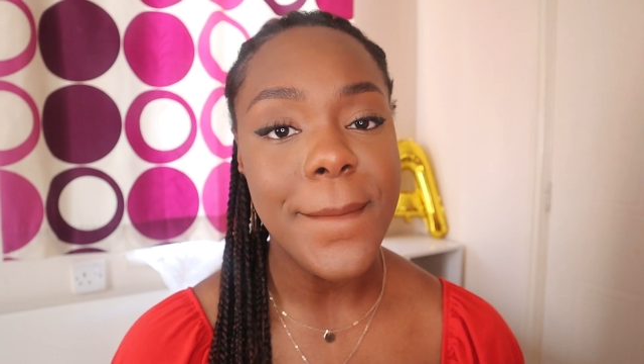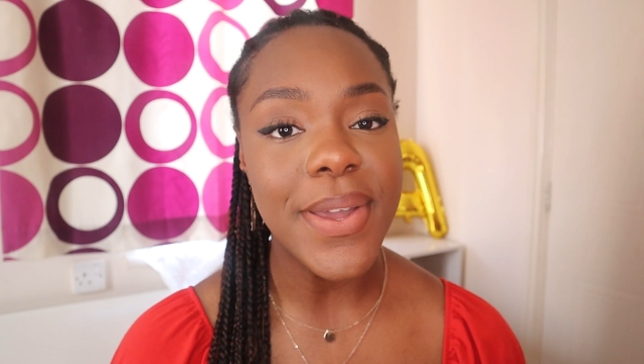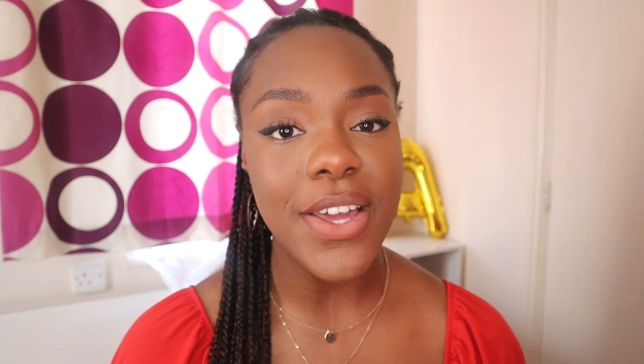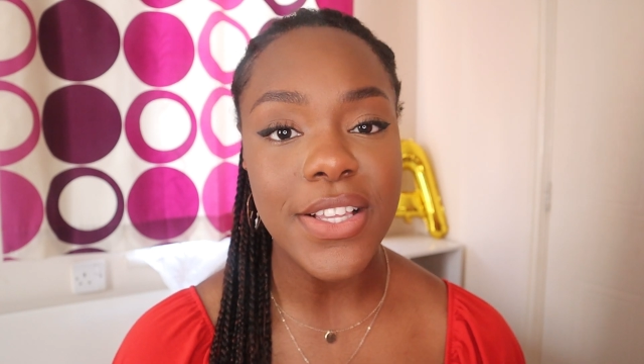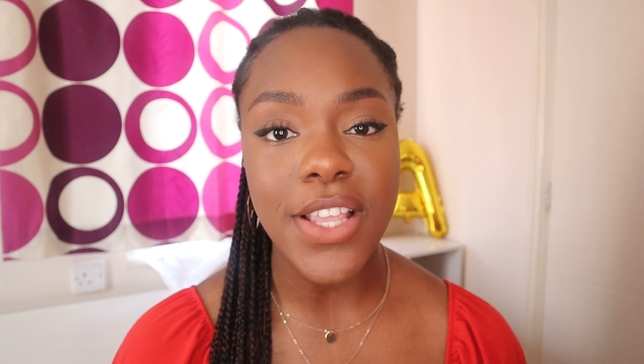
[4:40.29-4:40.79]

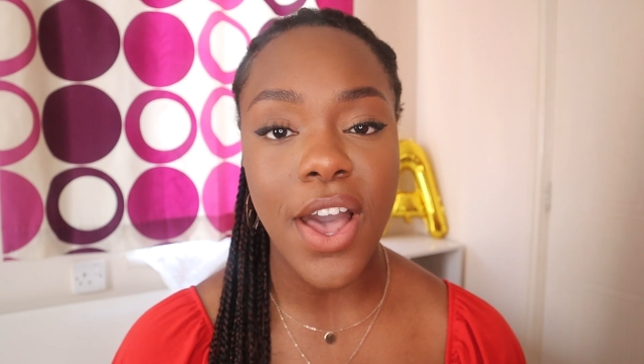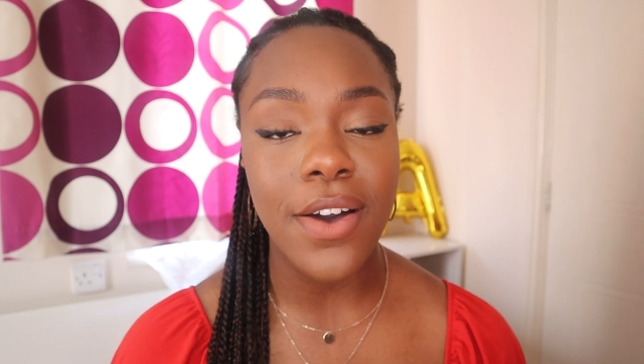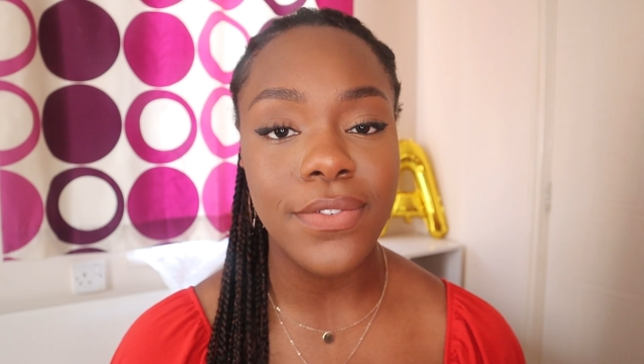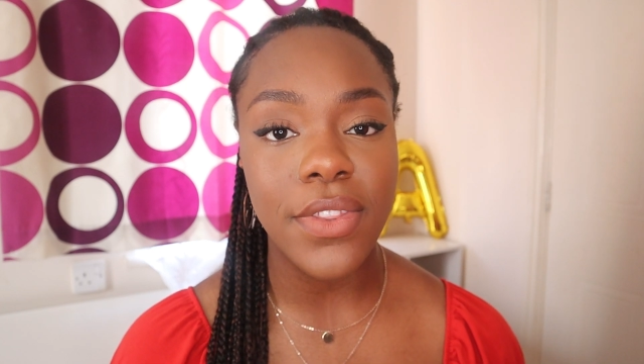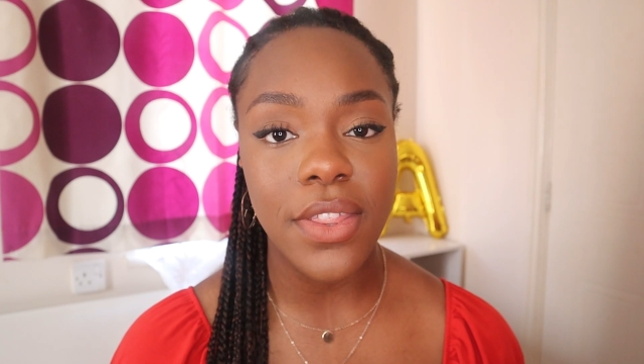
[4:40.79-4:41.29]
because
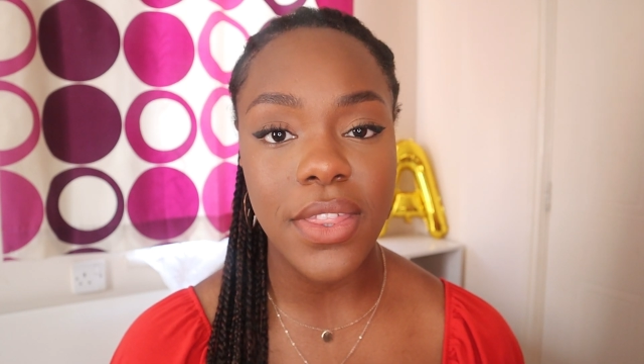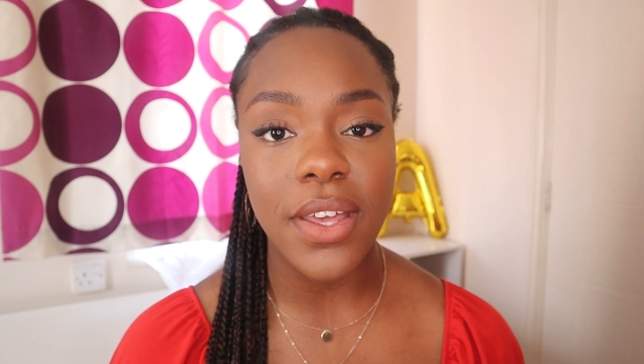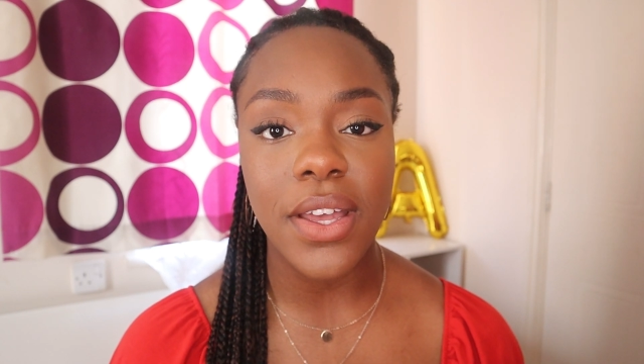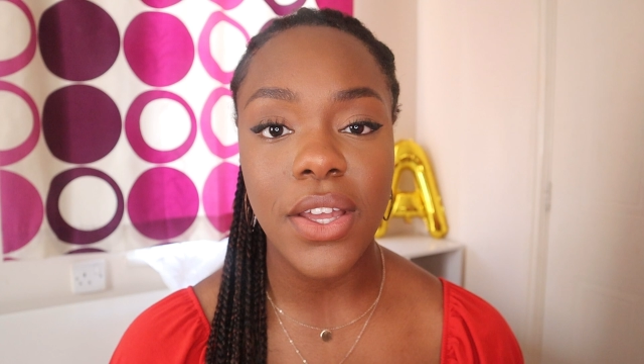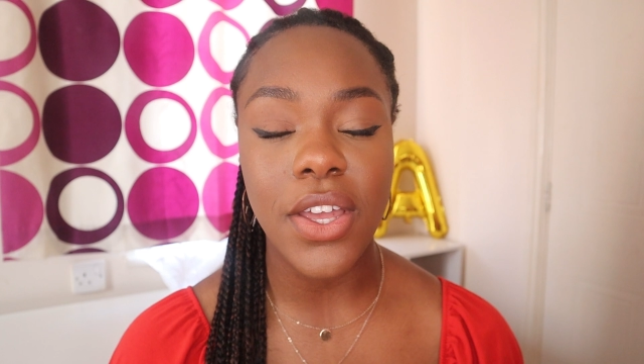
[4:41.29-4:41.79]
of
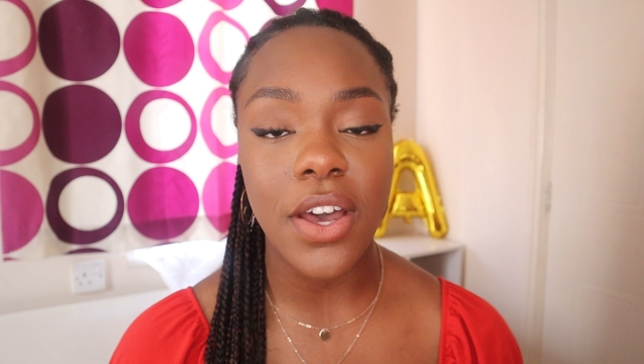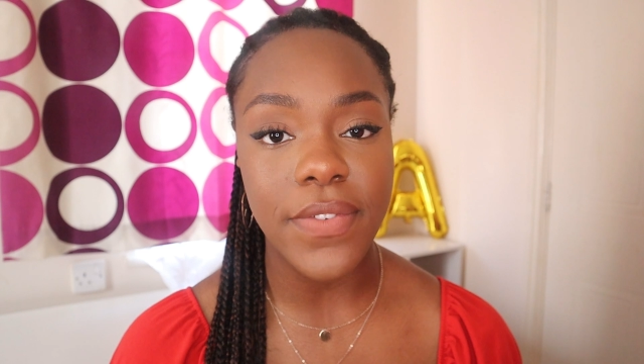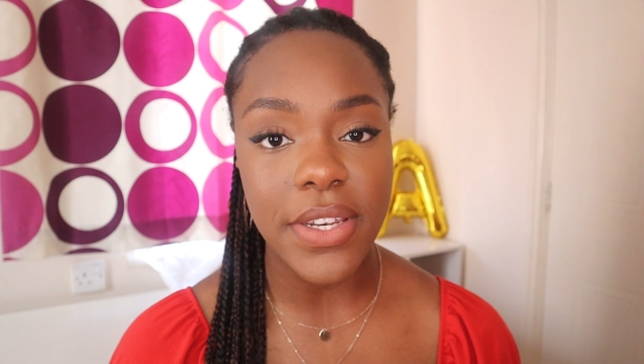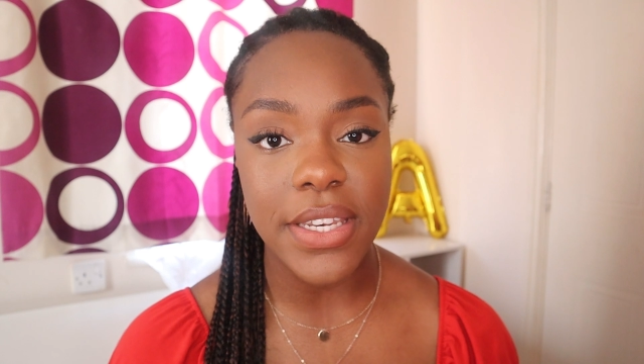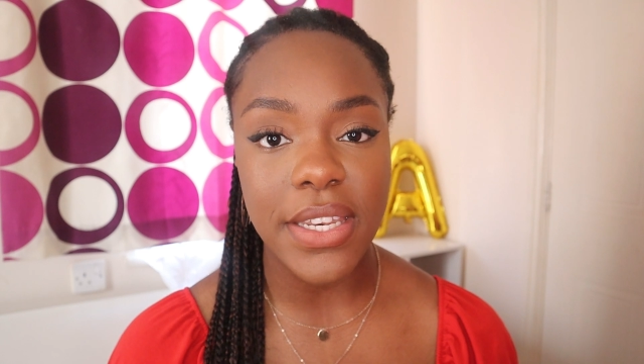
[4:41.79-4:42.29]
the
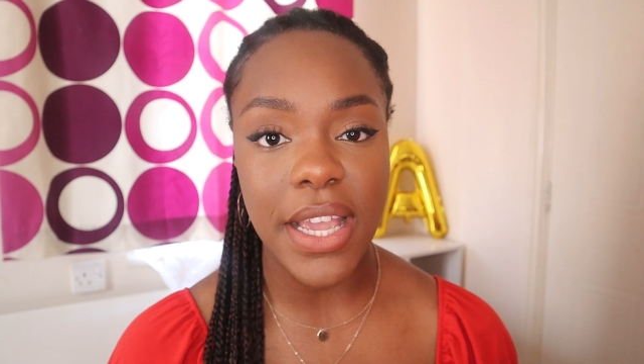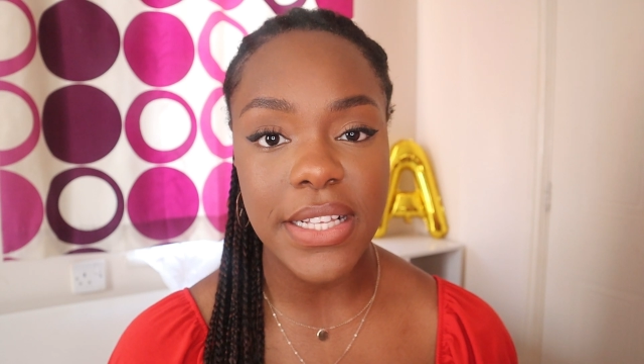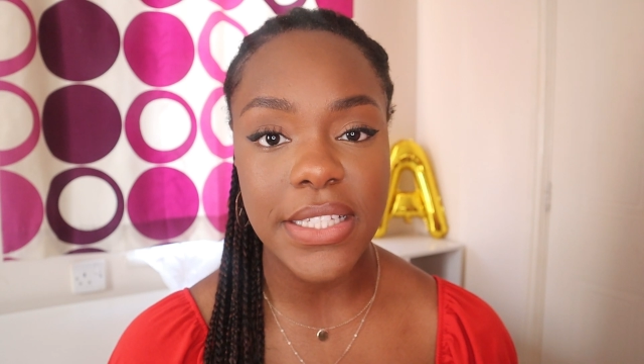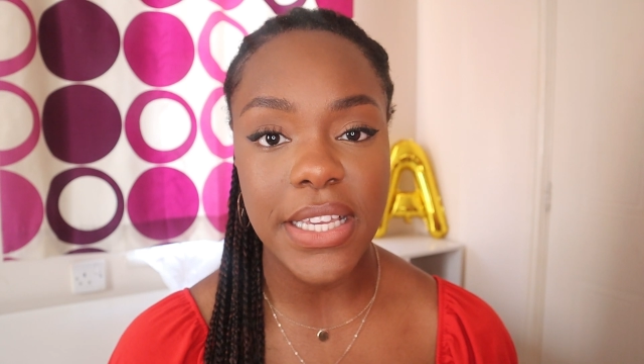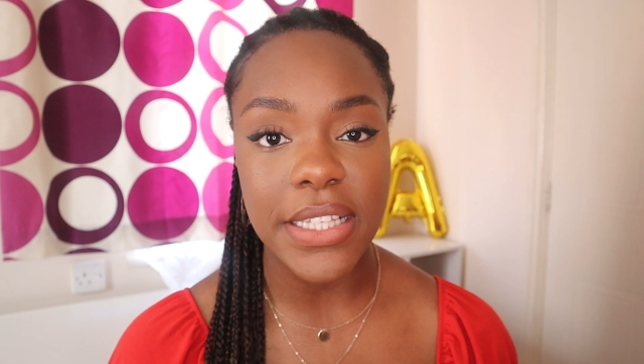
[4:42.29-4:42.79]

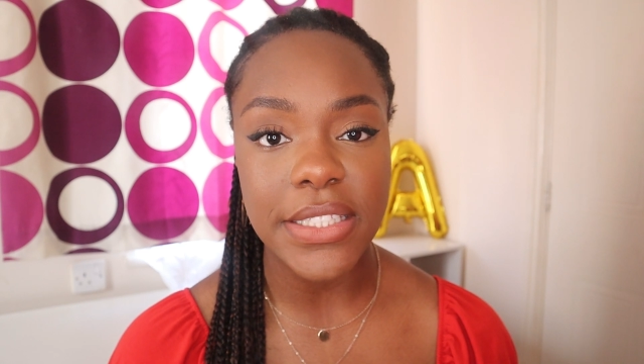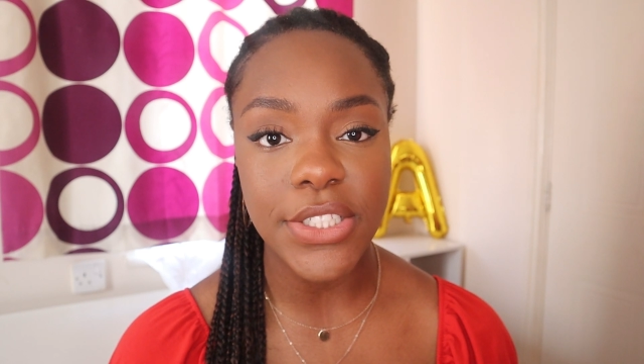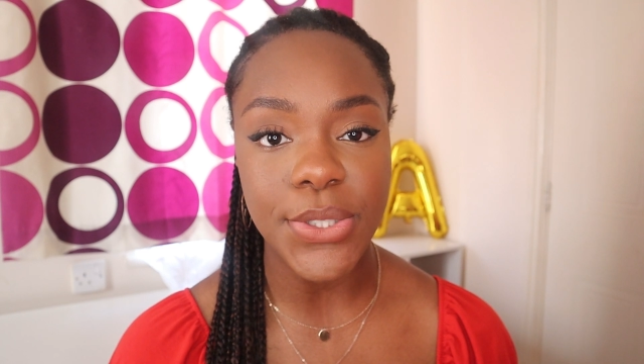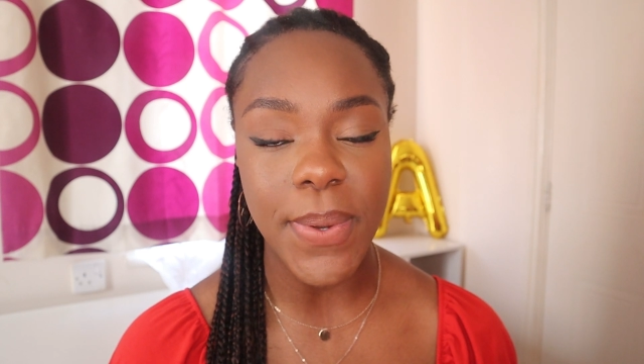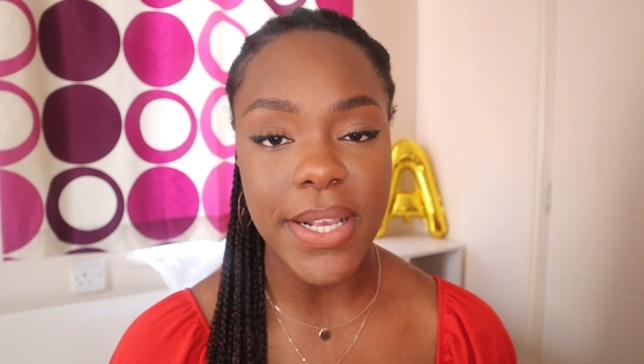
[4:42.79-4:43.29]
COVID-19
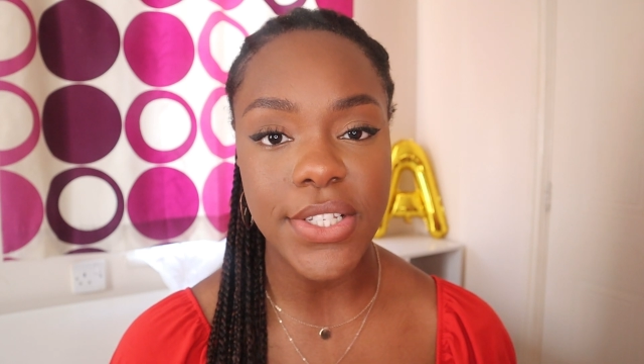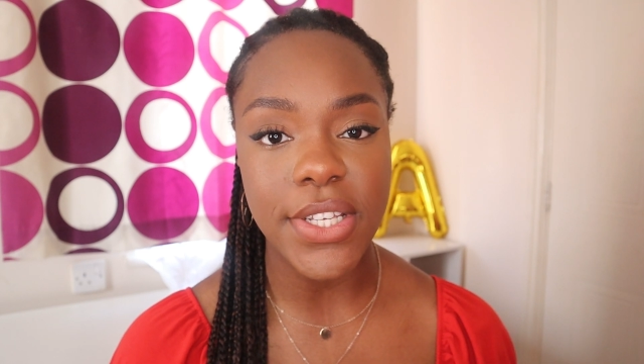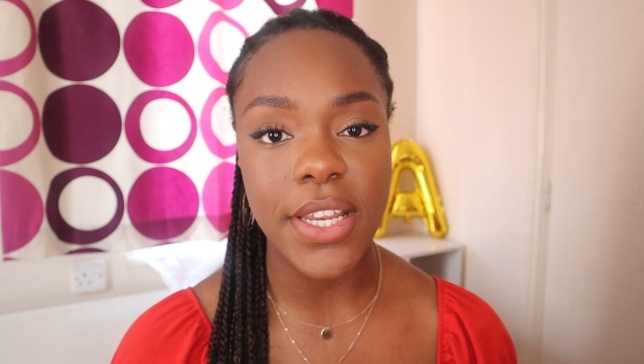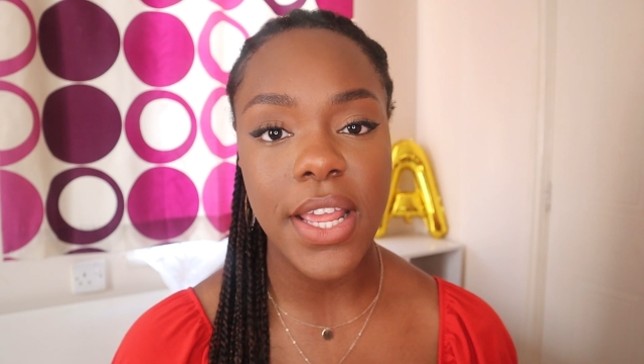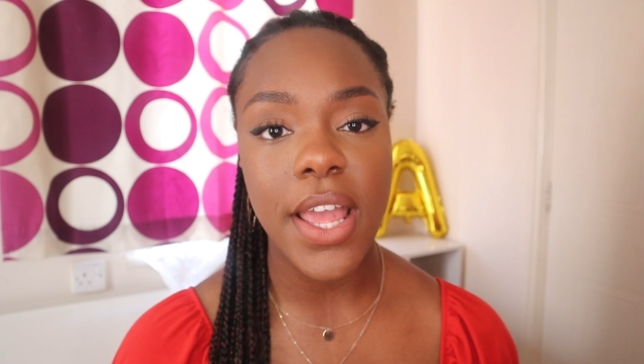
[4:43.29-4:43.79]

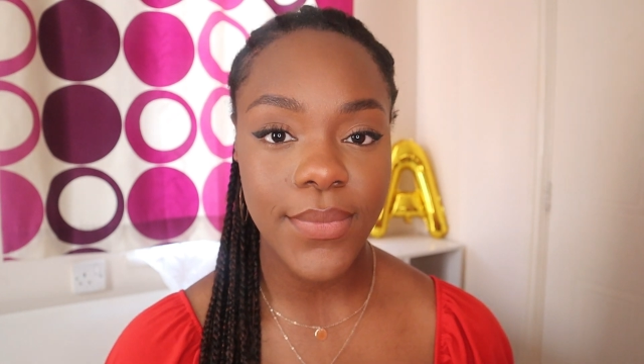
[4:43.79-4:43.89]
situation.